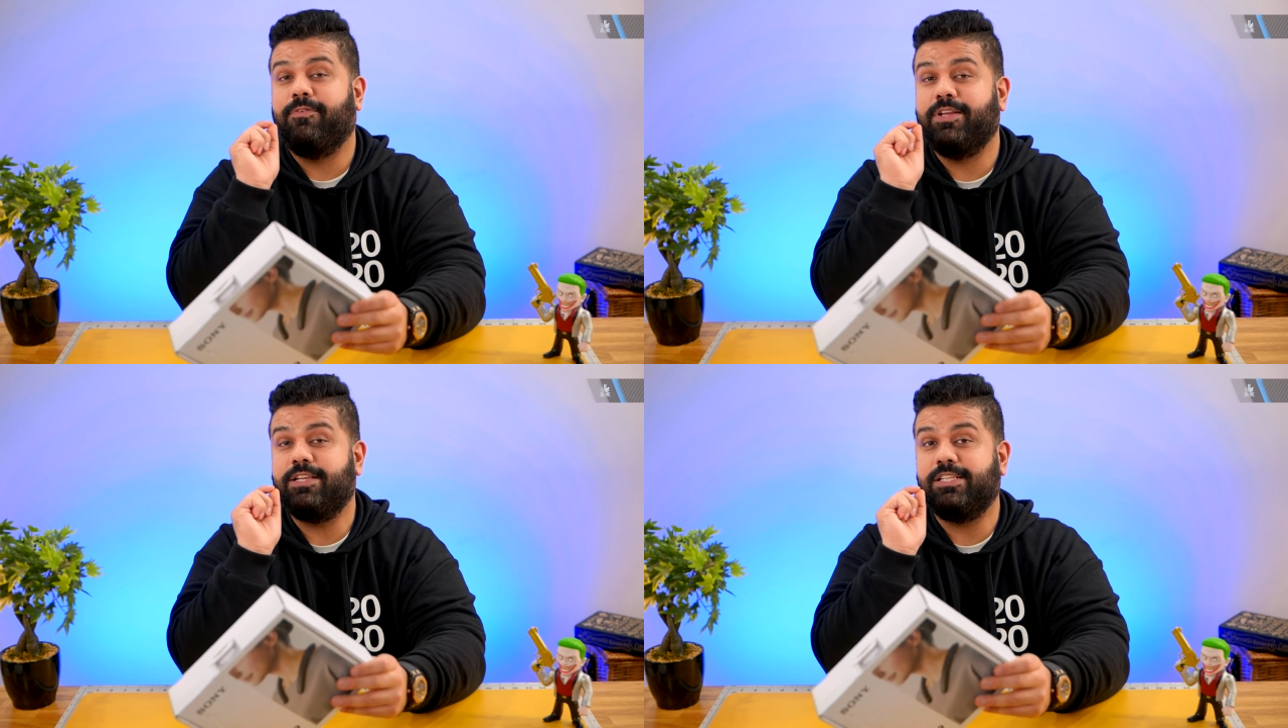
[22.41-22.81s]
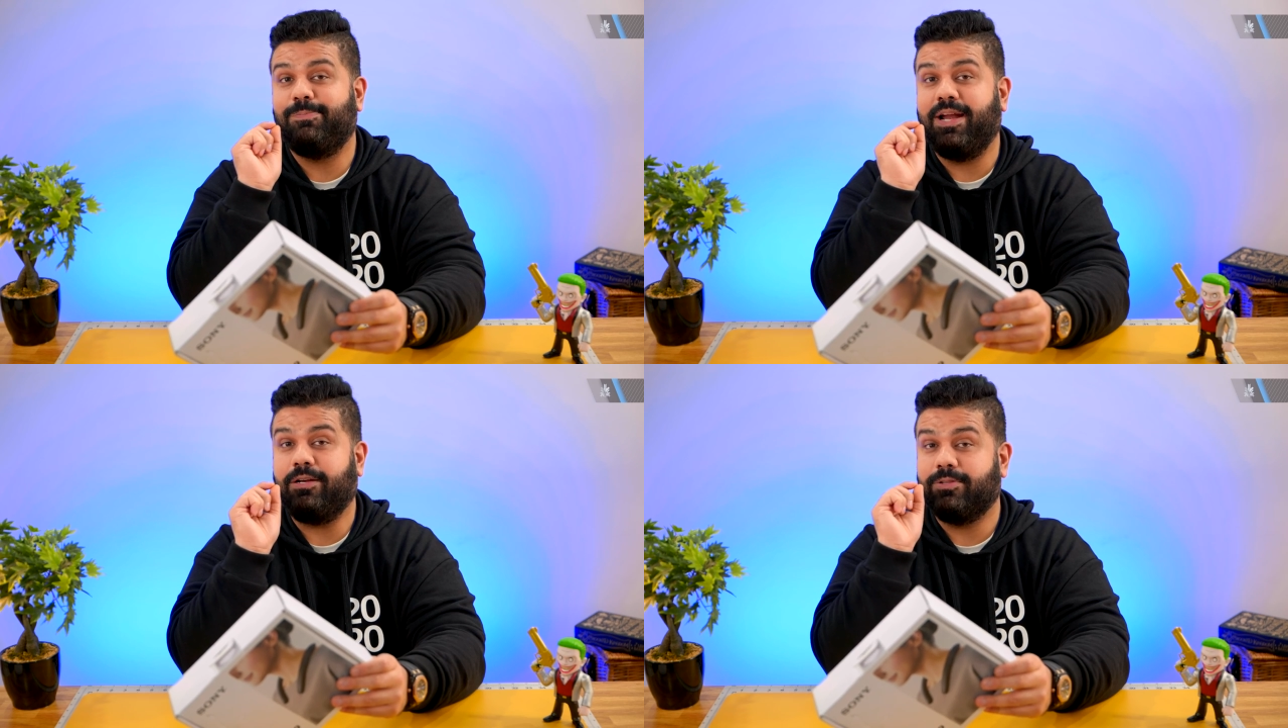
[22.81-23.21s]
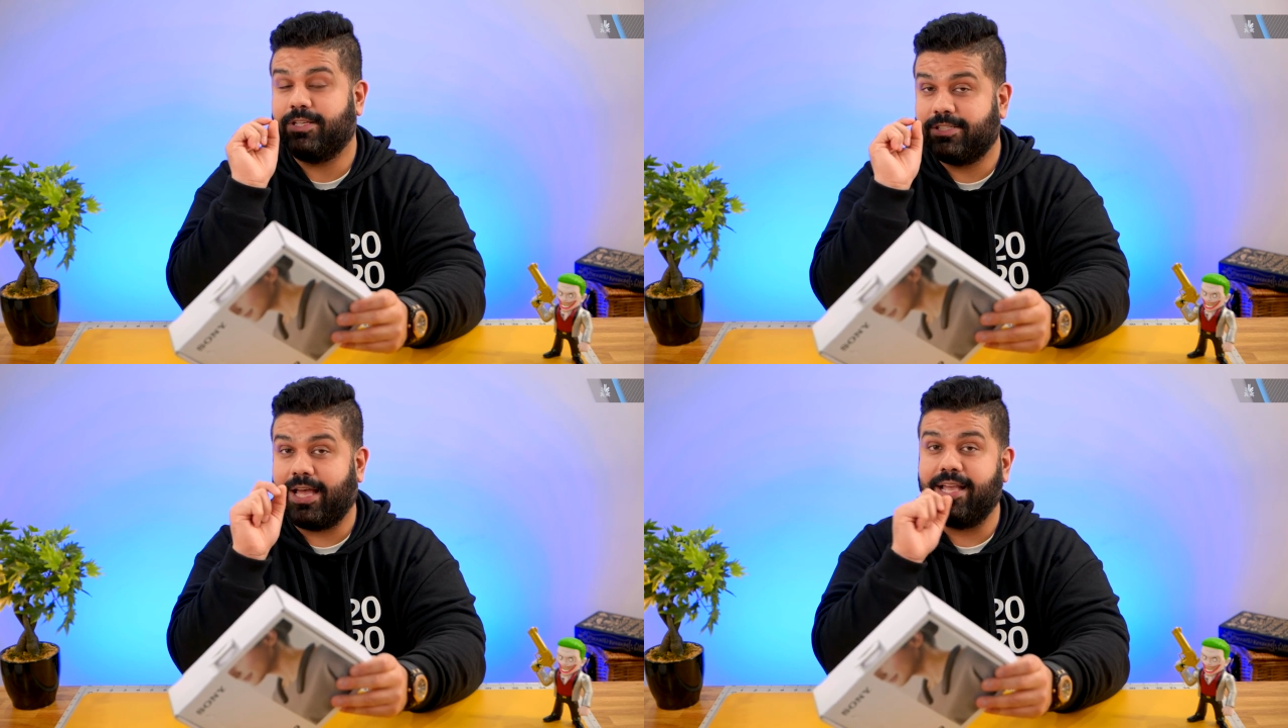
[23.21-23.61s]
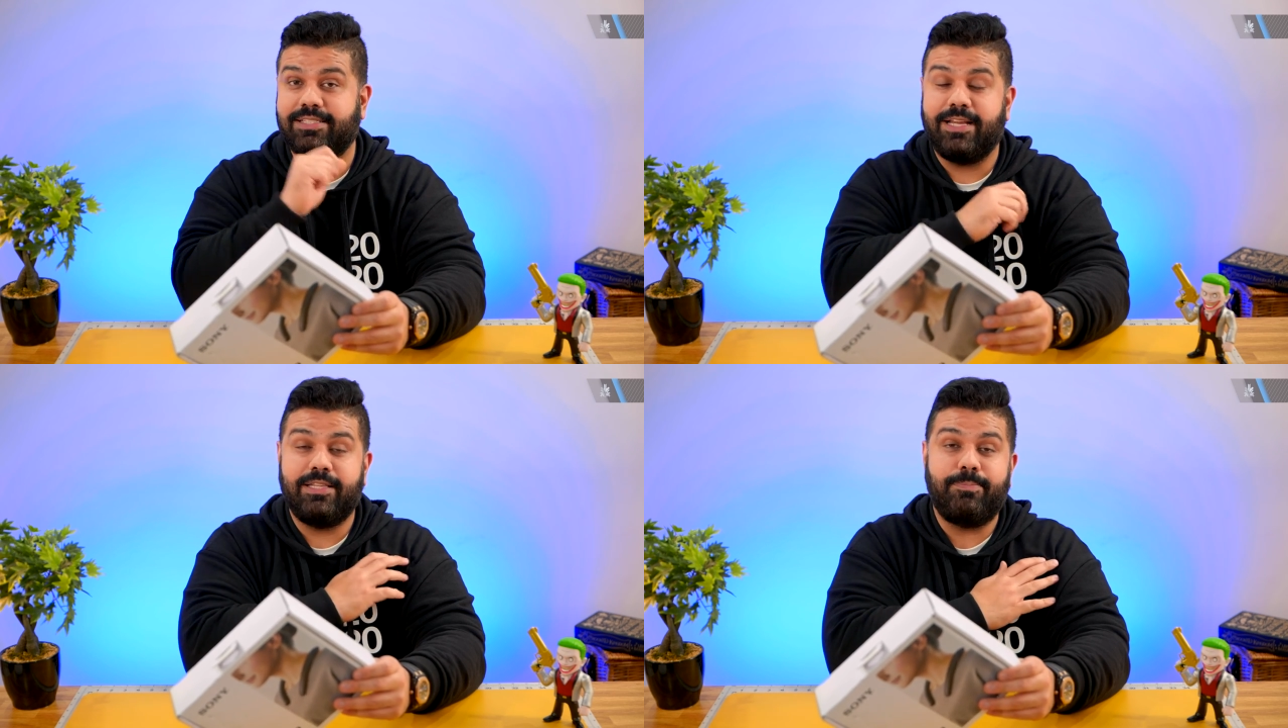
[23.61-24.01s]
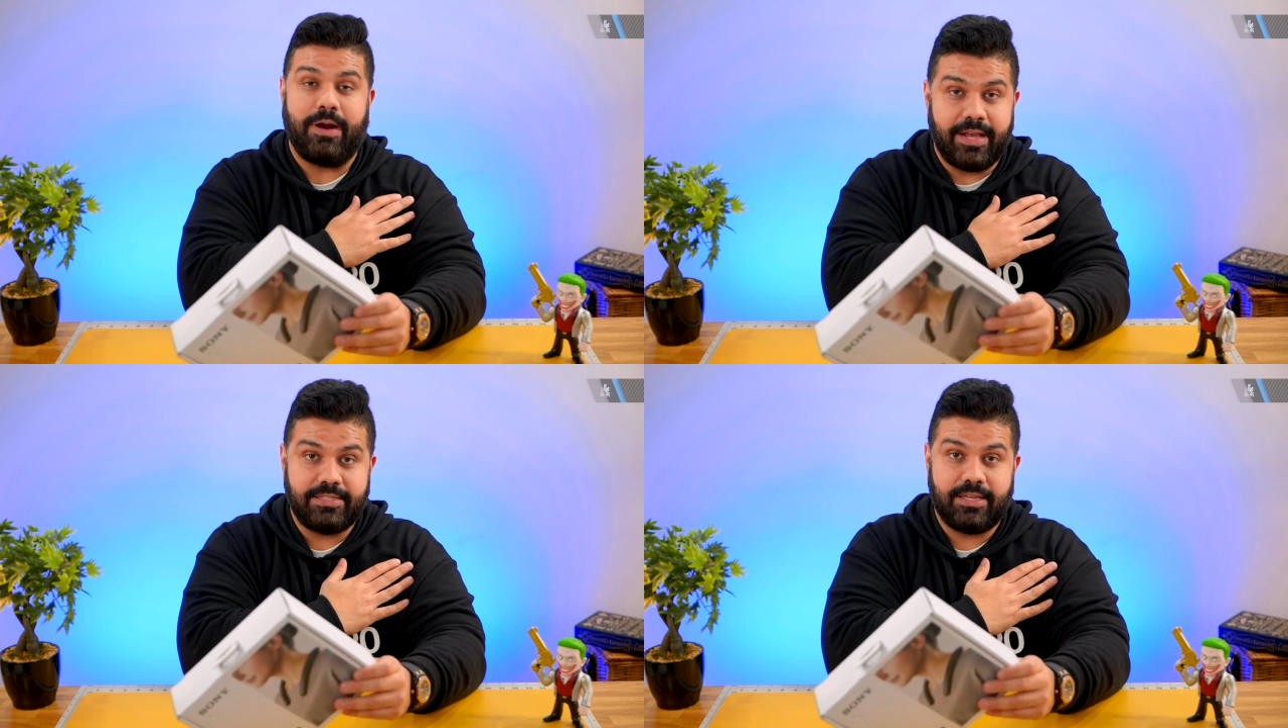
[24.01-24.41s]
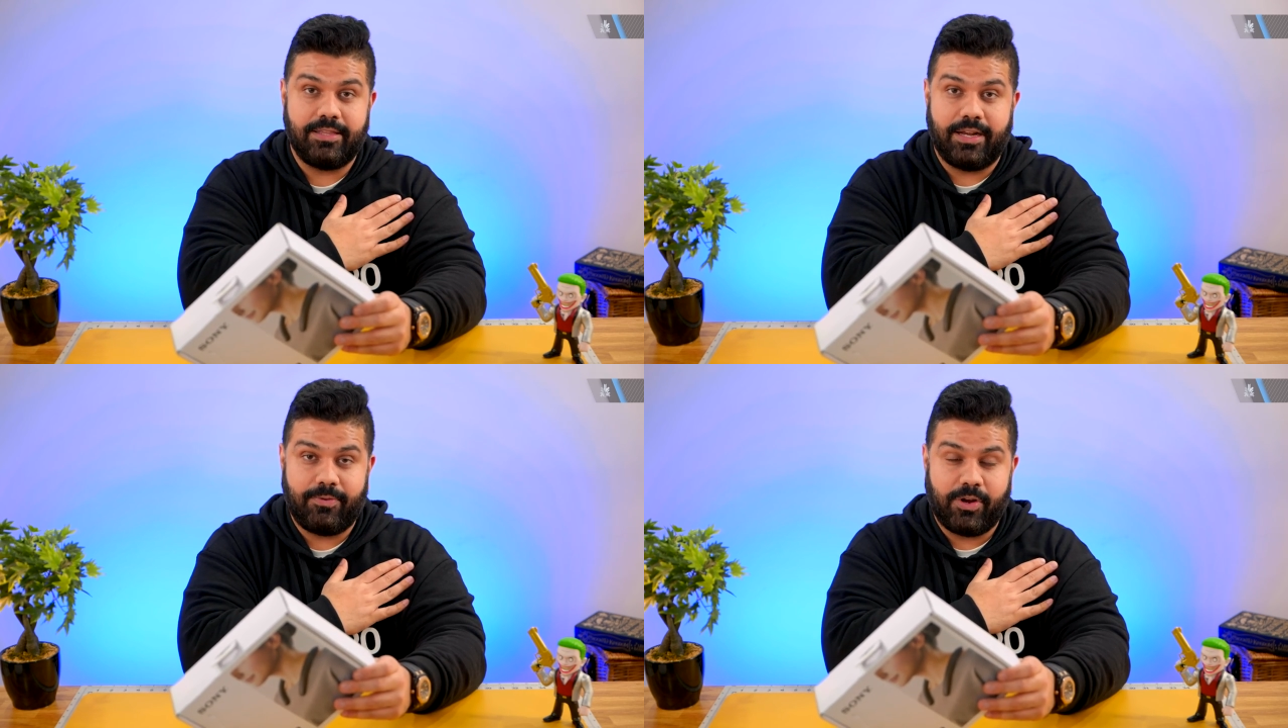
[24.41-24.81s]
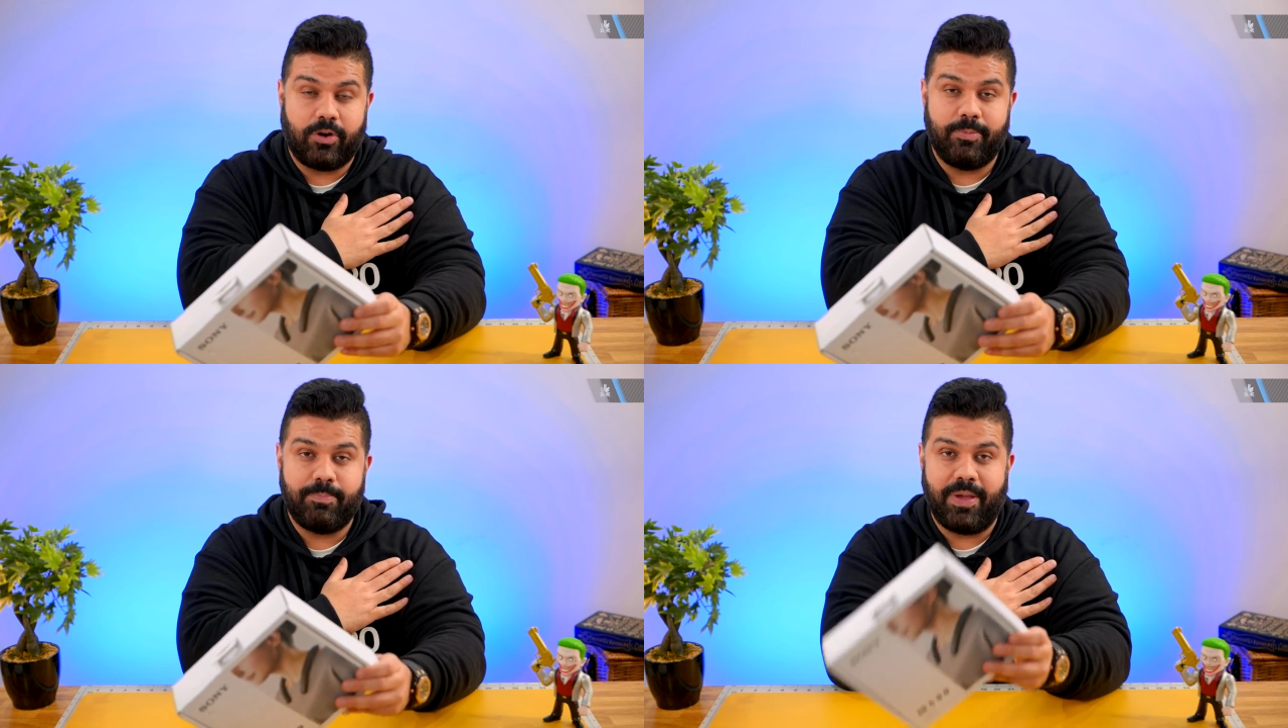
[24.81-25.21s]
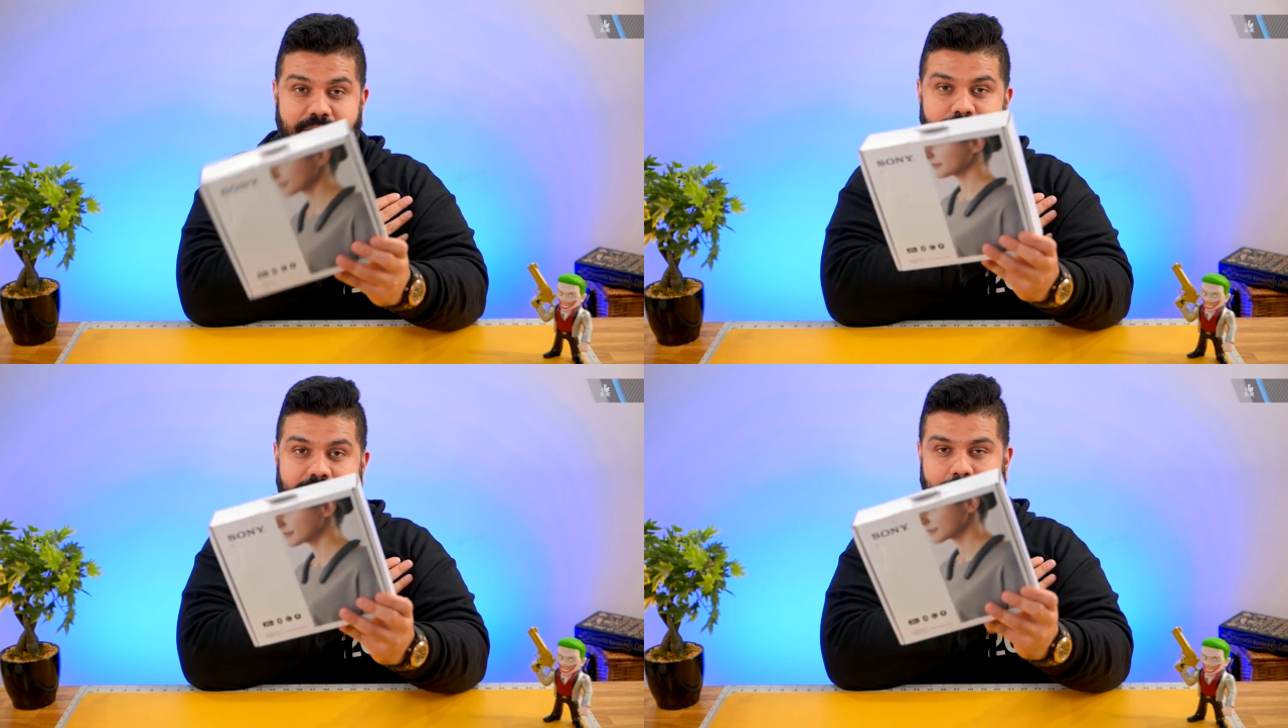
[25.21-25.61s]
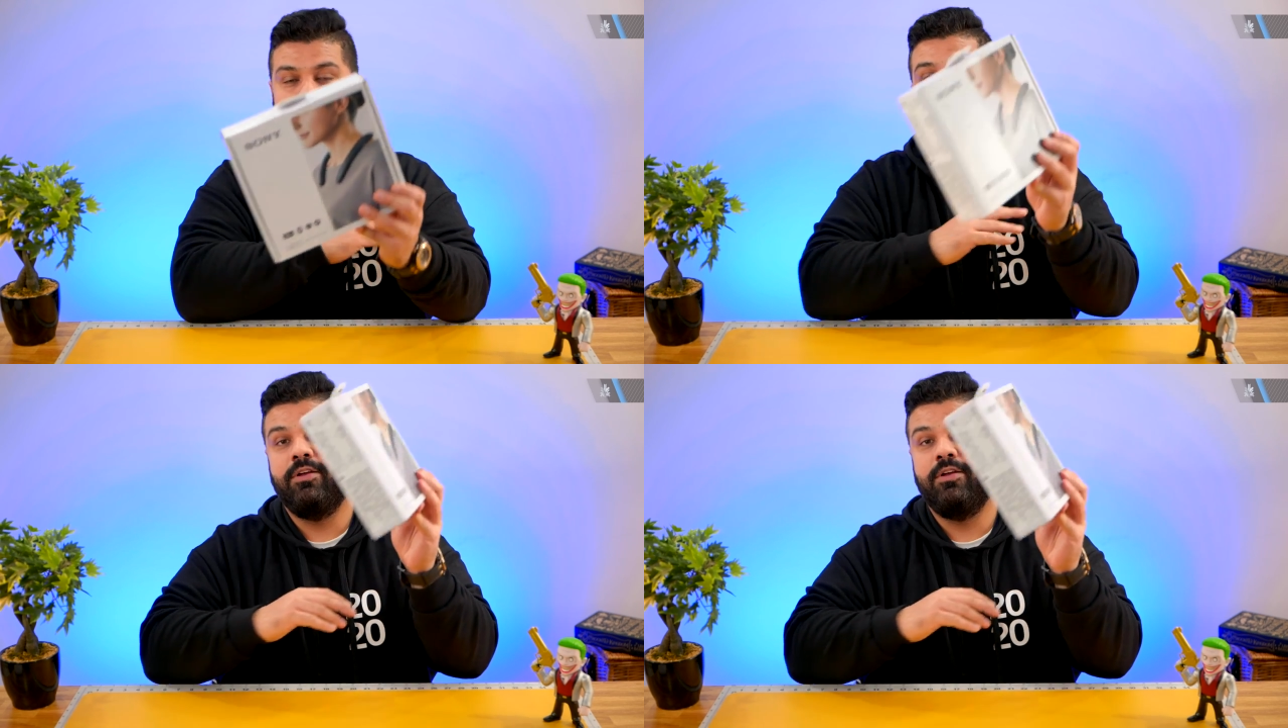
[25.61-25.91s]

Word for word: with respect to the size and the price that we're going to be paying for them.